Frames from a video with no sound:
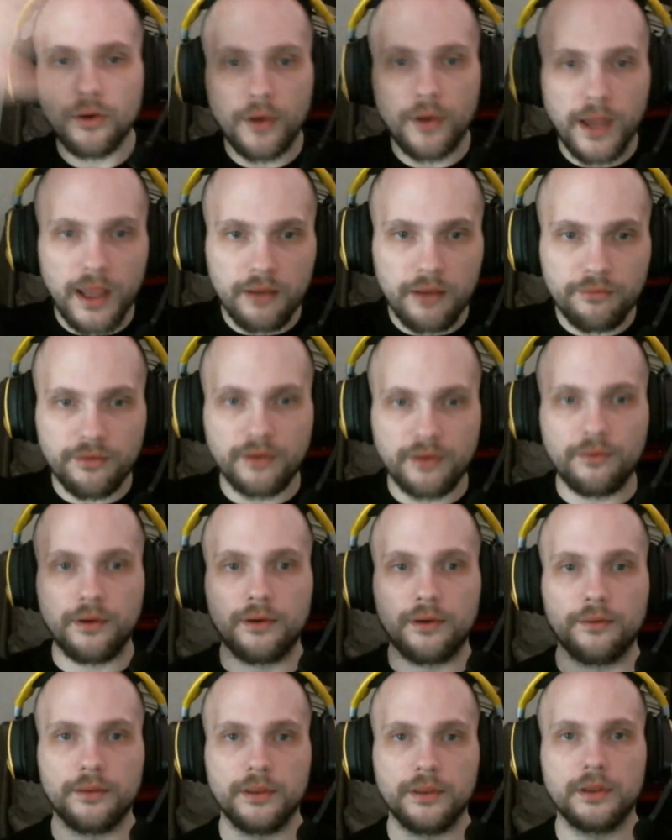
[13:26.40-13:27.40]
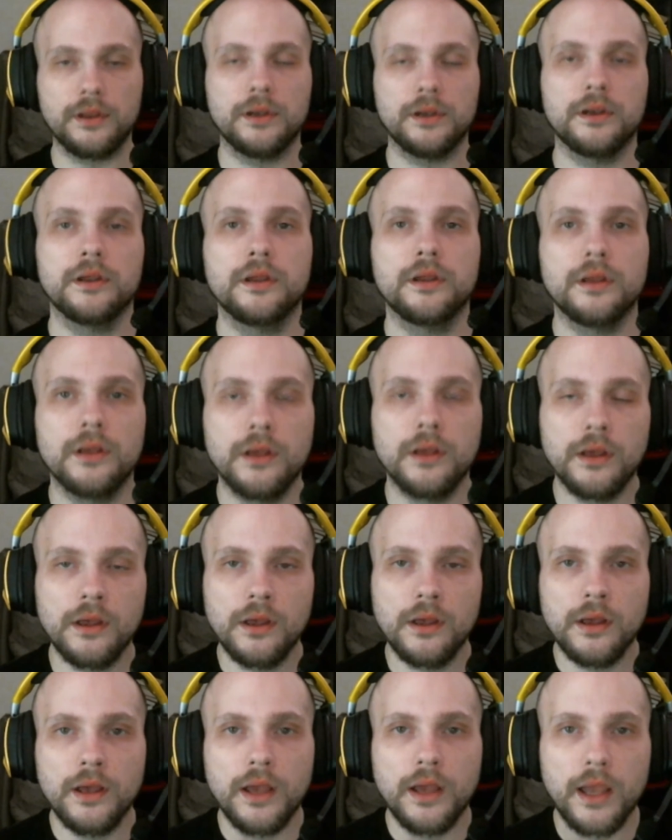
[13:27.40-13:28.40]
go everywhere with it.
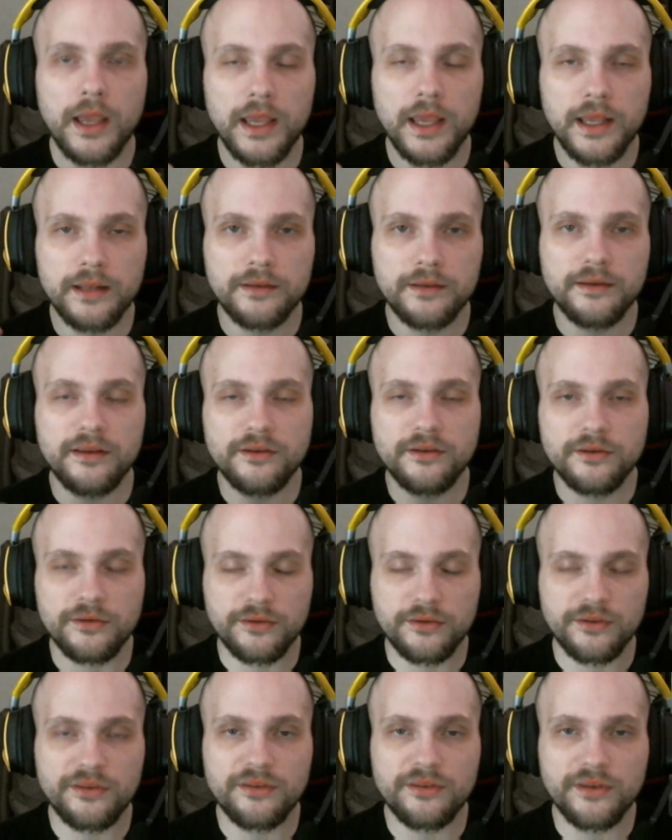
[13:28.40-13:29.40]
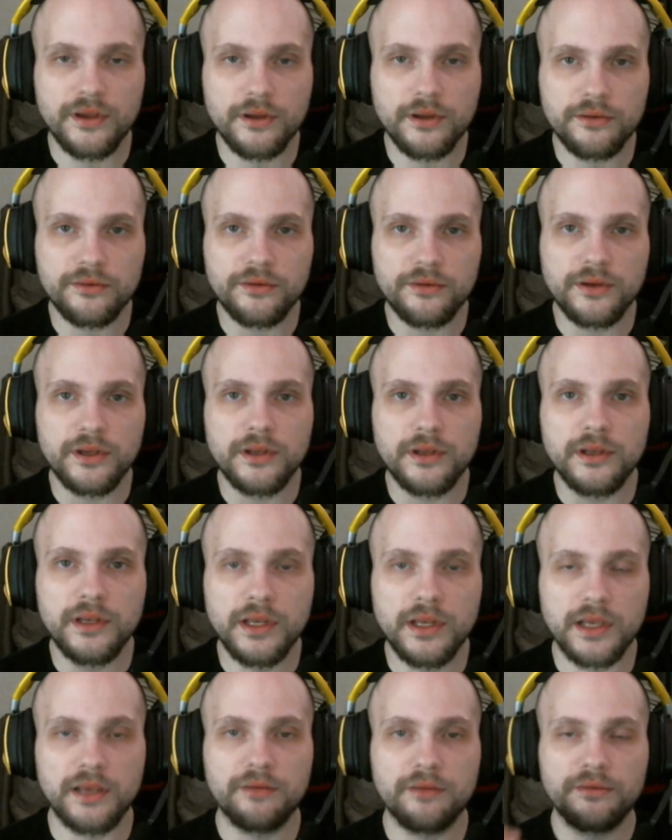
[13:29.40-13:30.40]
It teaches you the skills you need,
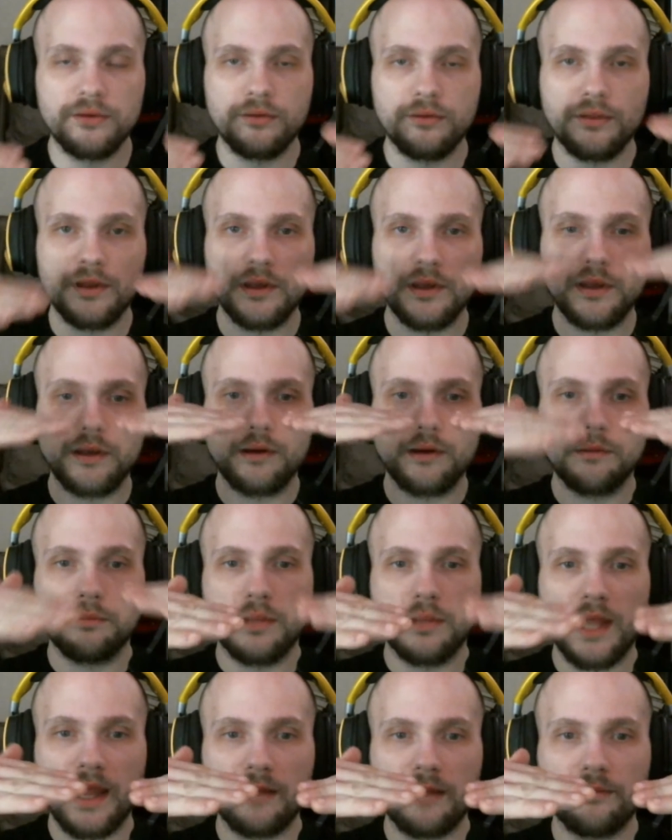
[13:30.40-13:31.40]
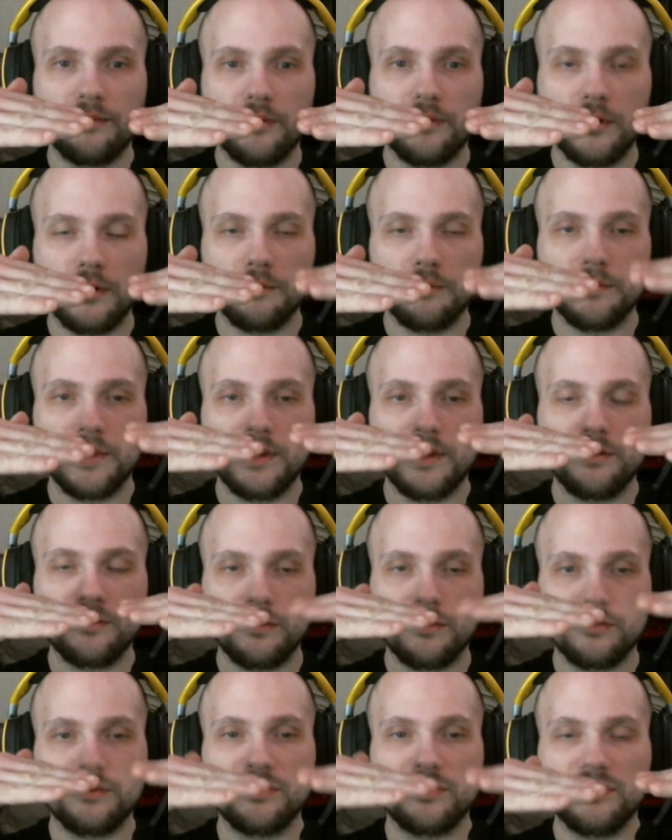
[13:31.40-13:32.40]
it gives you the platform, the
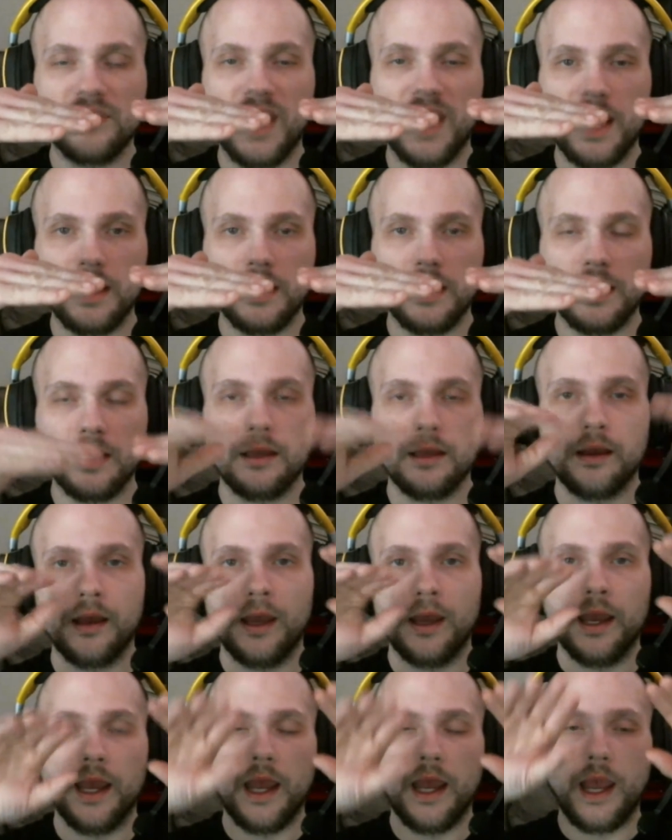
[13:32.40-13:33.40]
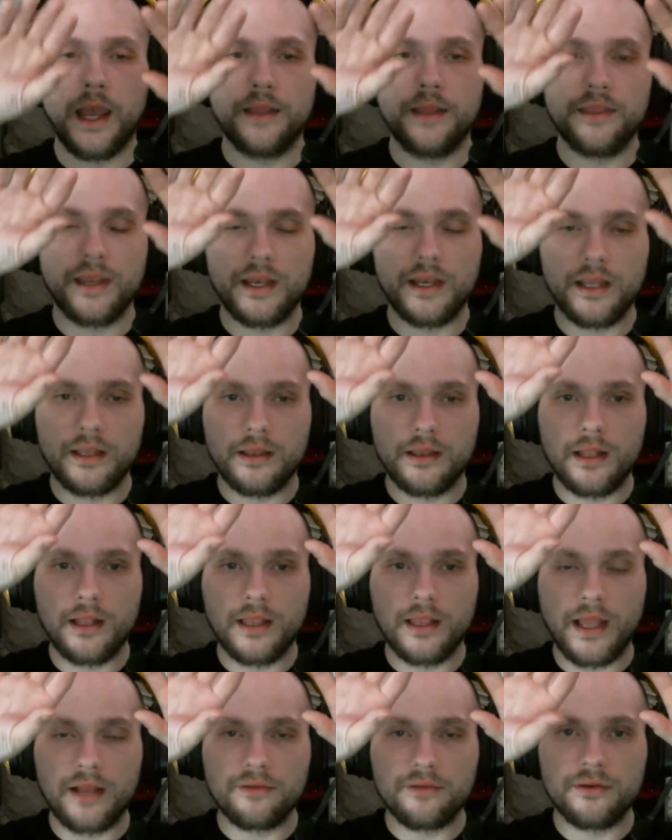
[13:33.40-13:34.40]
social standing, and then it
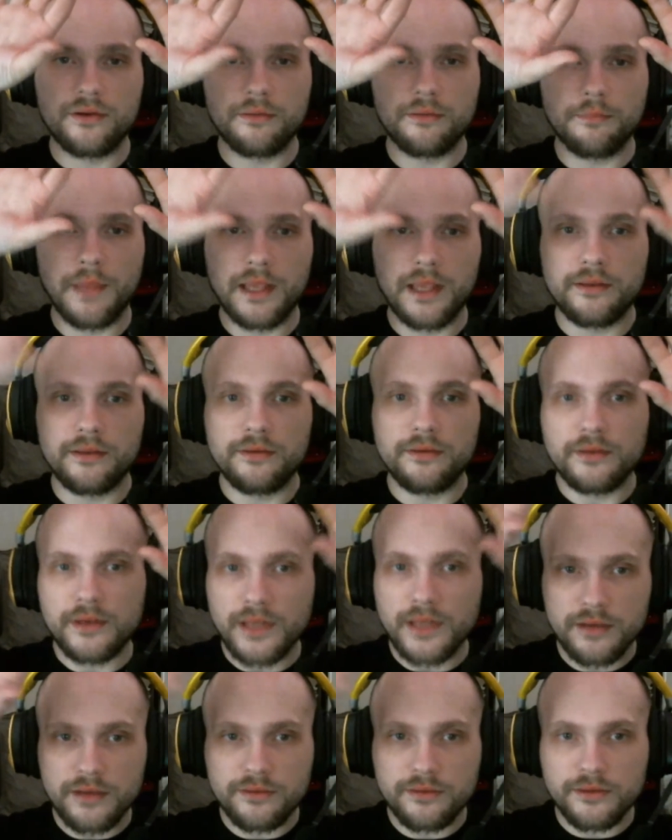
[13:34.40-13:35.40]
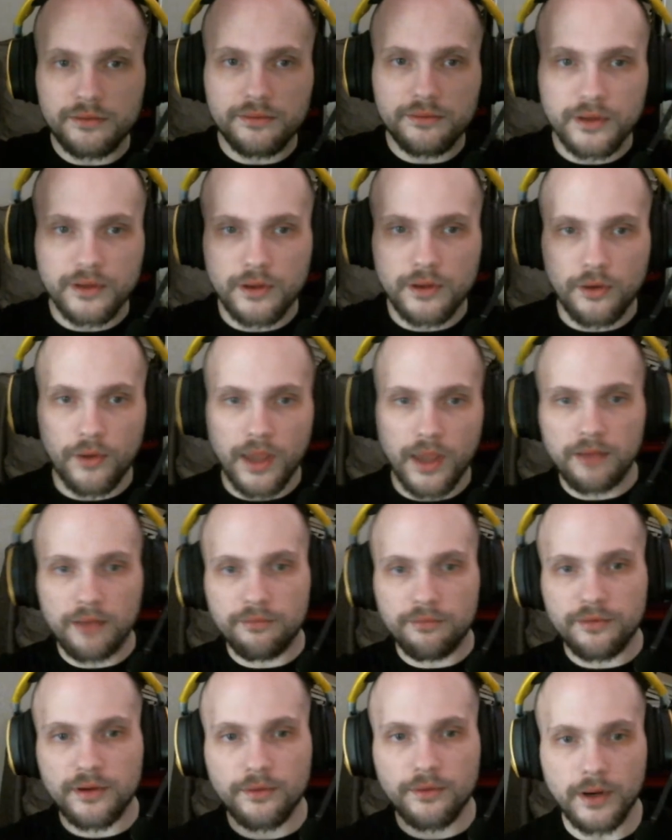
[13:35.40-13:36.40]
allows you to make these connections that go
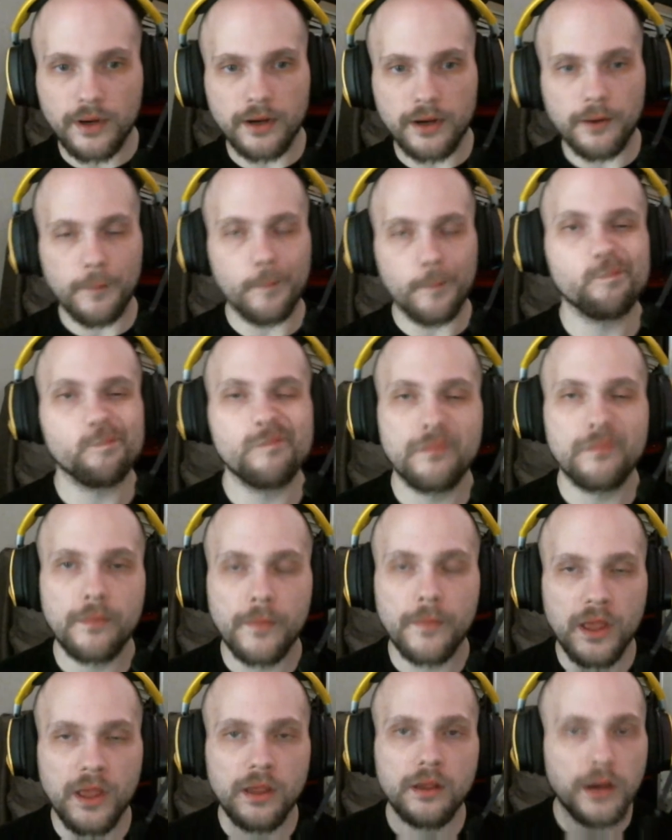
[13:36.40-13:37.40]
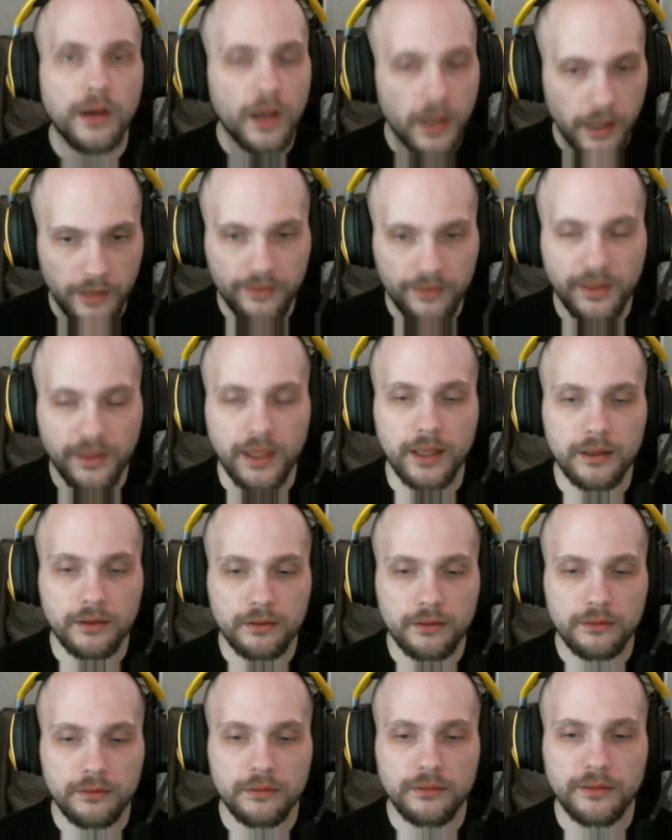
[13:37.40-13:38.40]
everywhere. And then
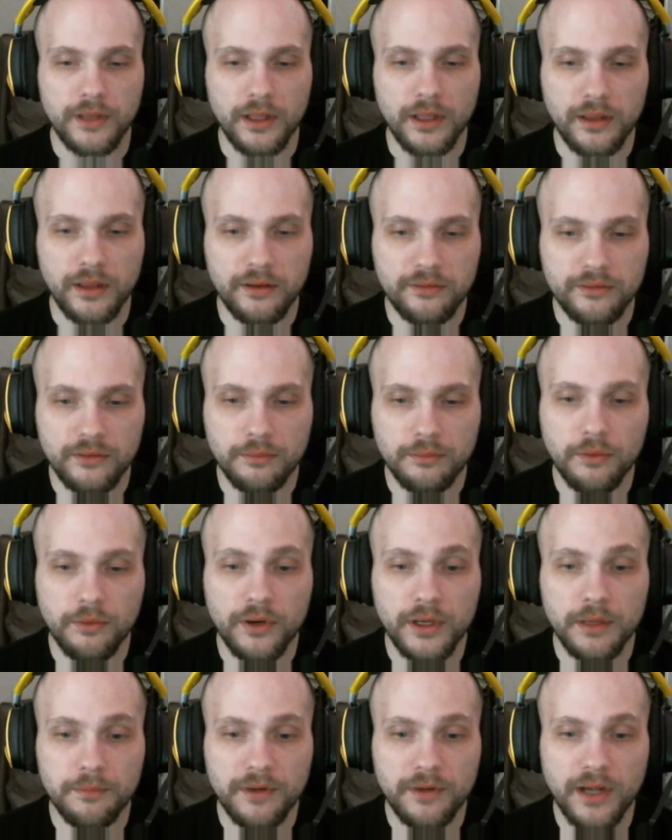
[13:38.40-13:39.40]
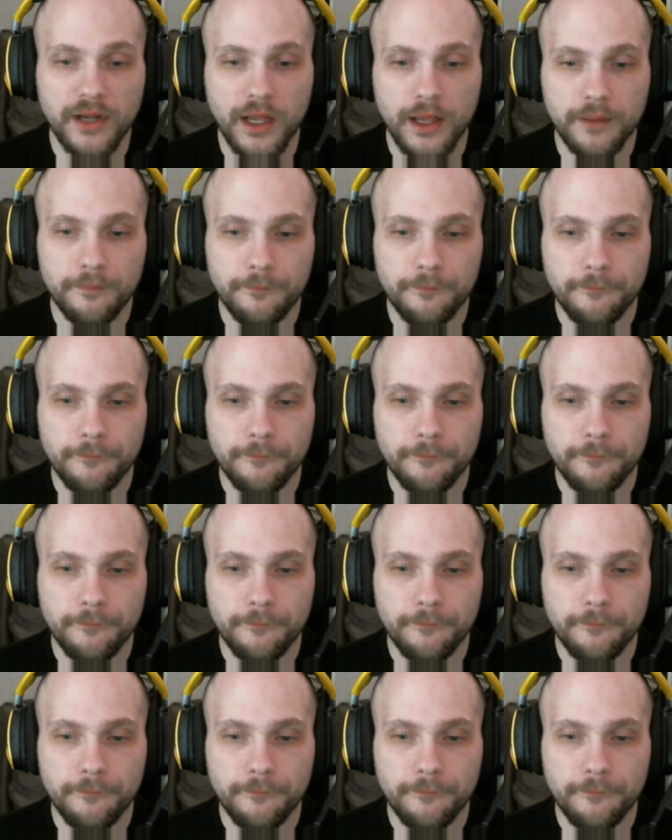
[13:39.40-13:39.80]
that leads into point number 9.